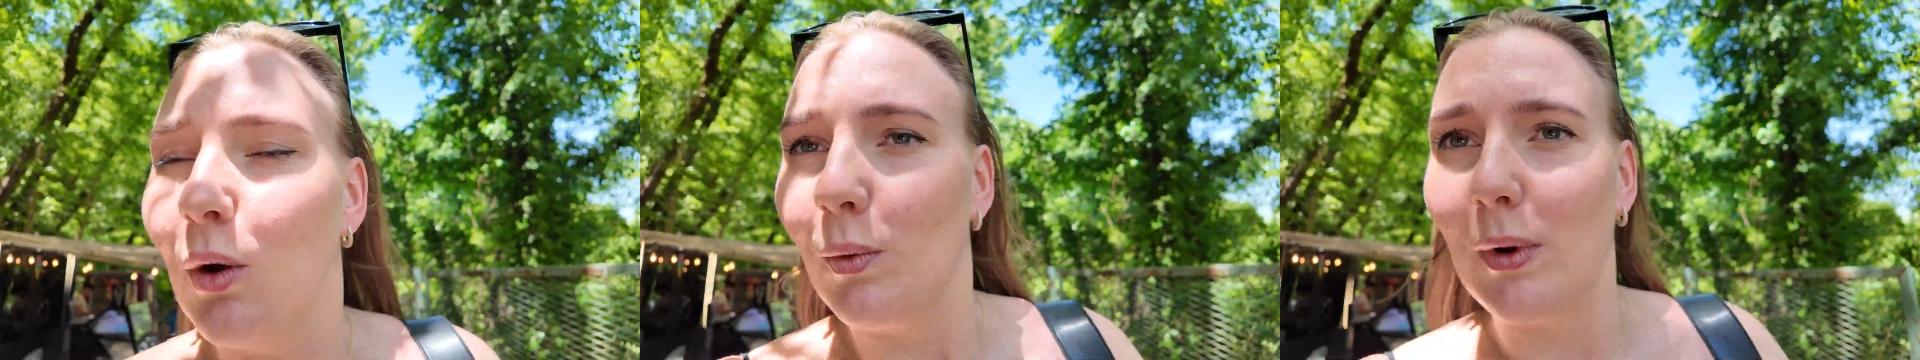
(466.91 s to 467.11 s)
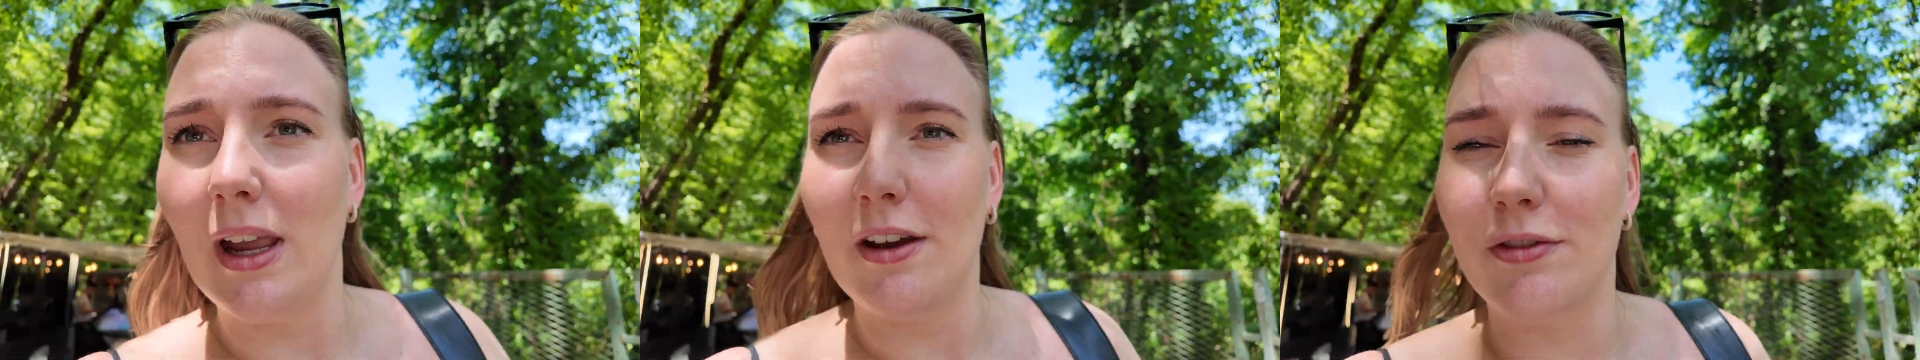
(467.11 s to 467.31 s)

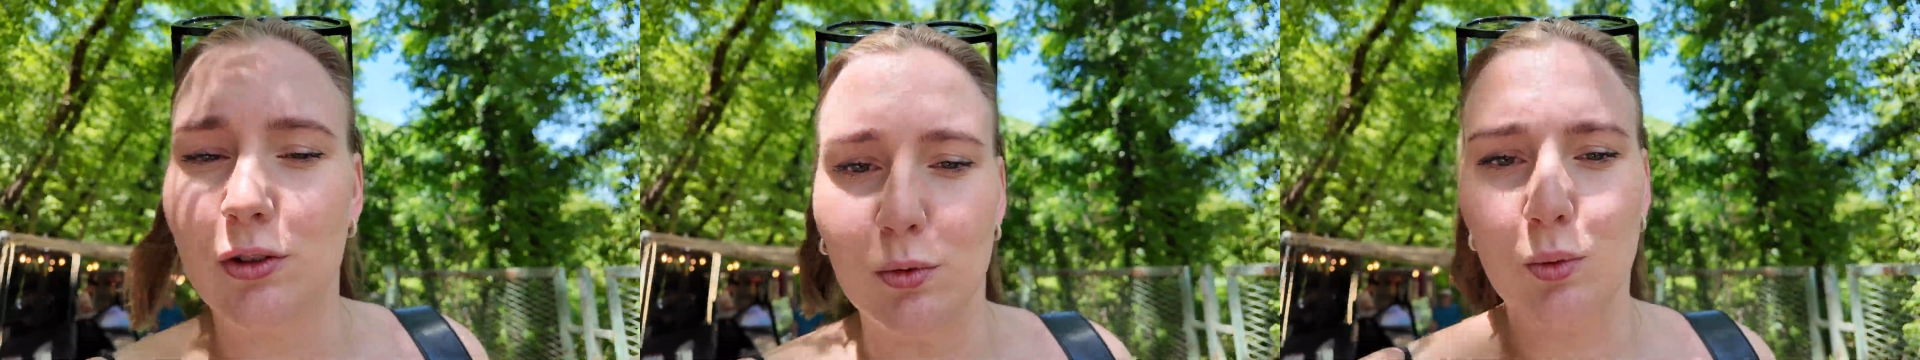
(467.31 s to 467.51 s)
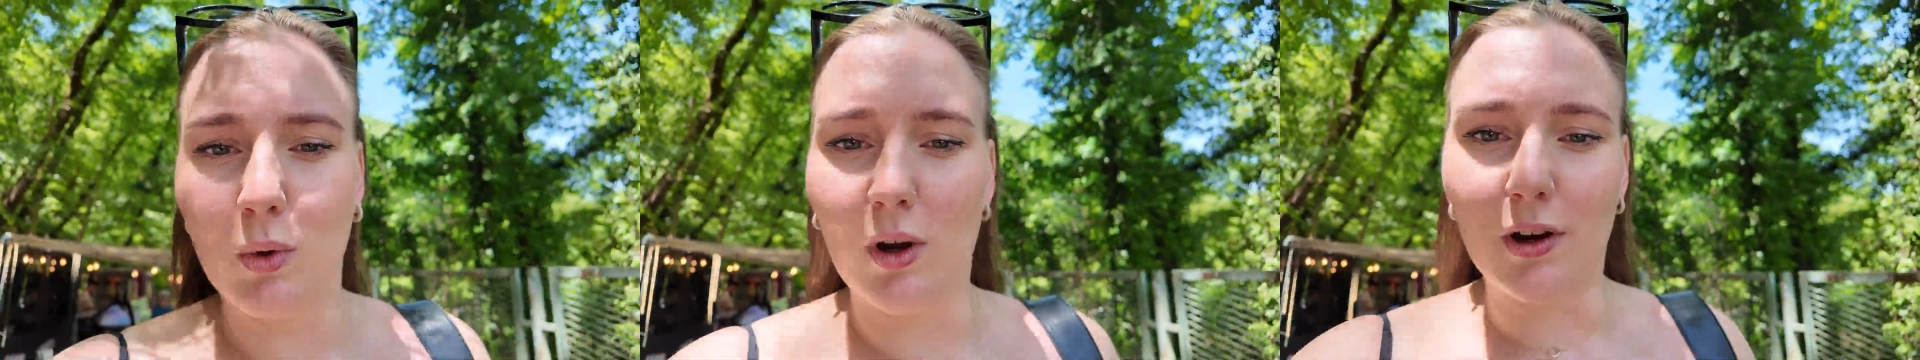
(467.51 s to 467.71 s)
we have
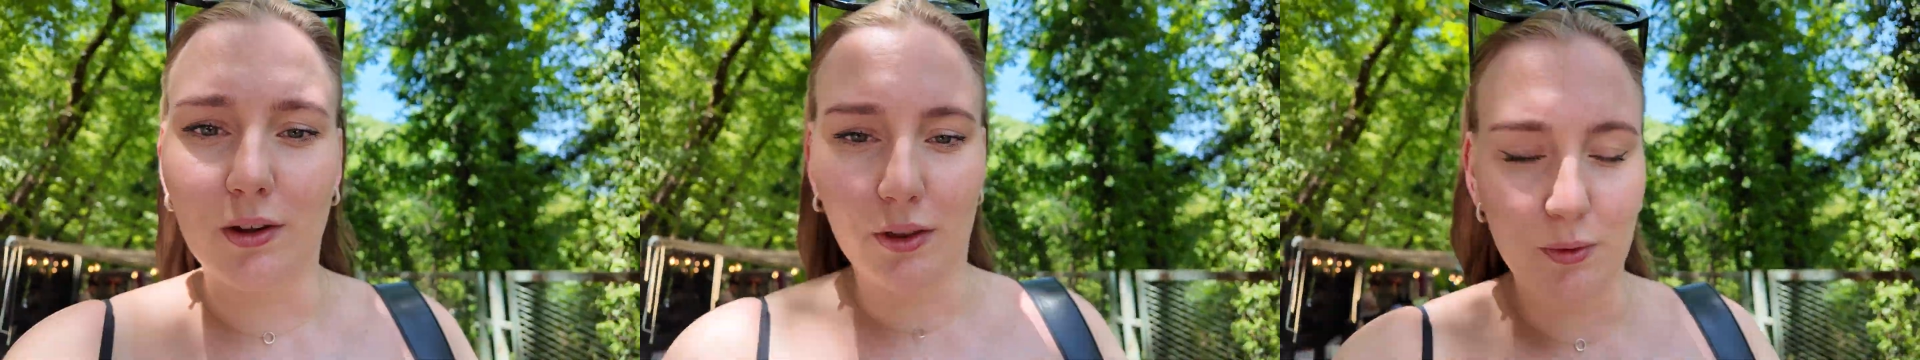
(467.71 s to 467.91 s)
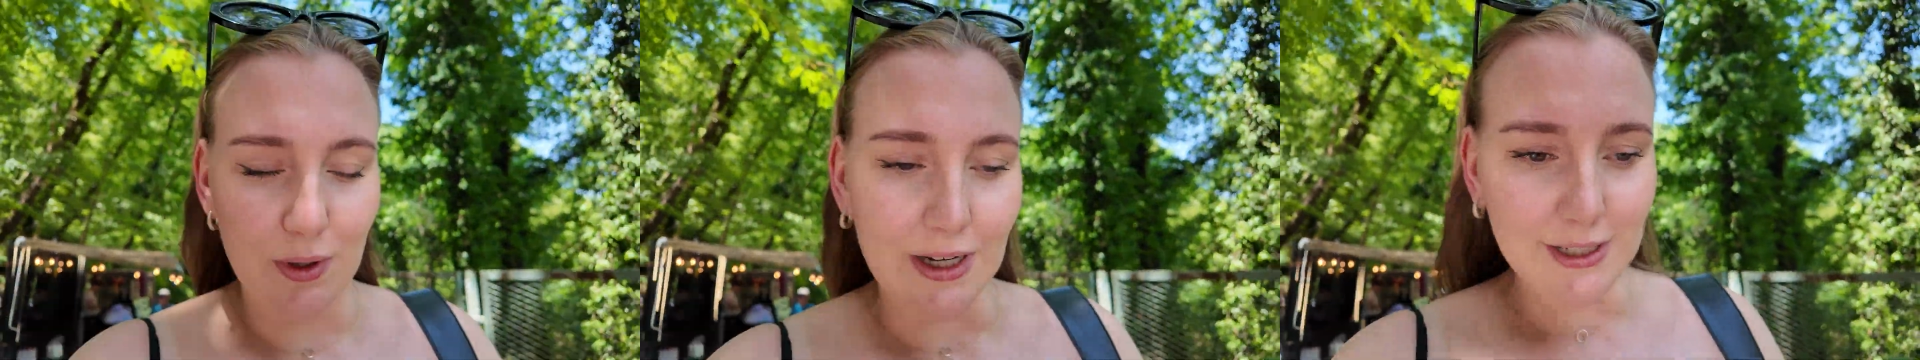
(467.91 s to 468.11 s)
to walk
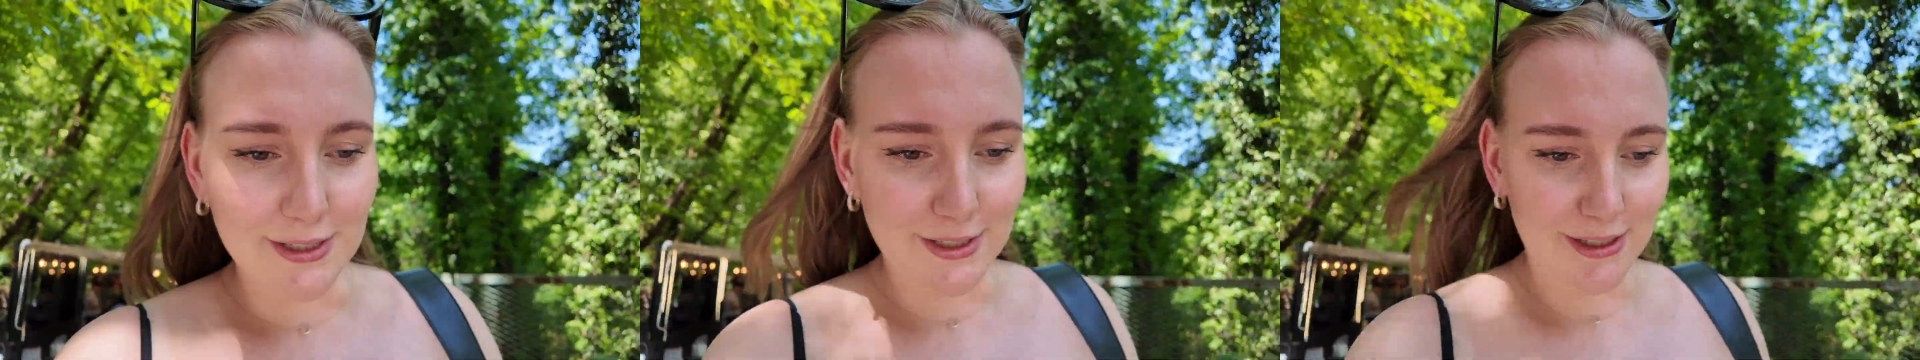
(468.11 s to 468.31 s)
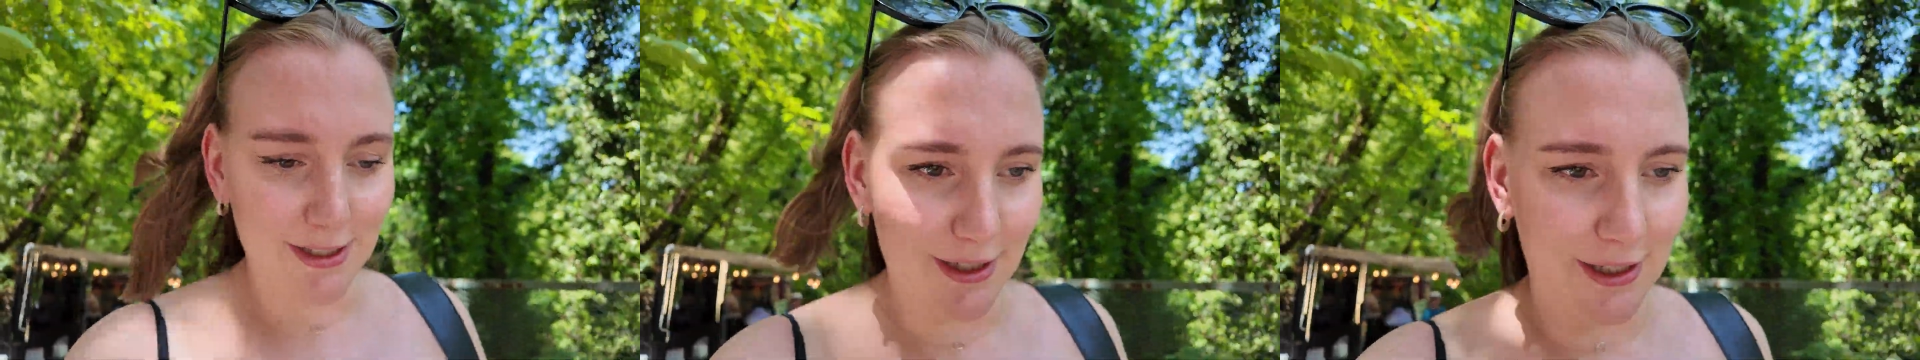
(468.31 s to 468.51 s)
the
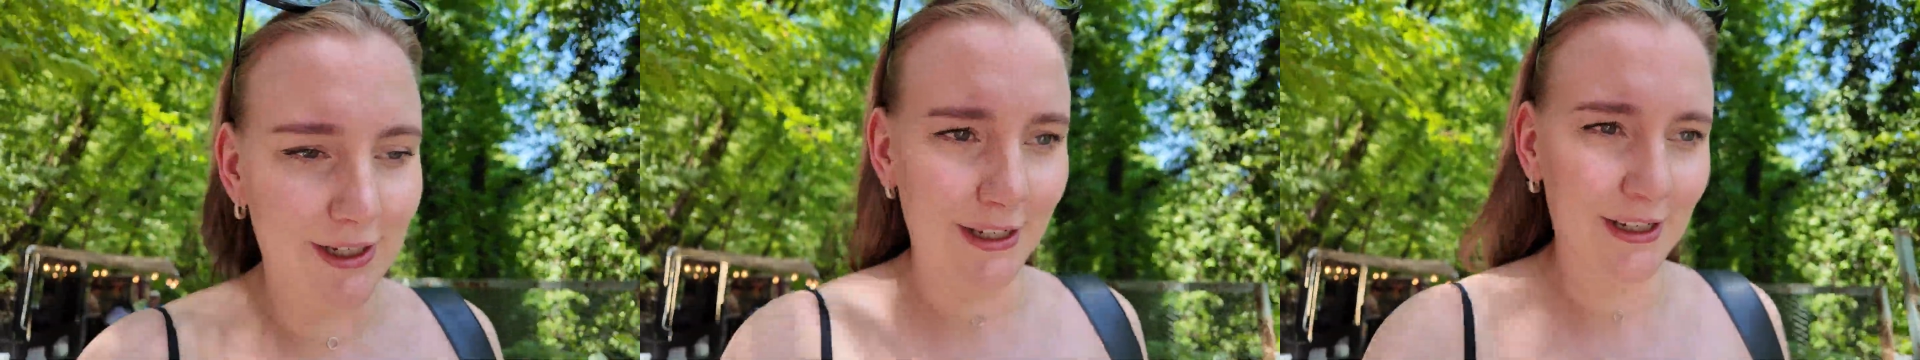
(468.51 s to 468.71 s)
rest.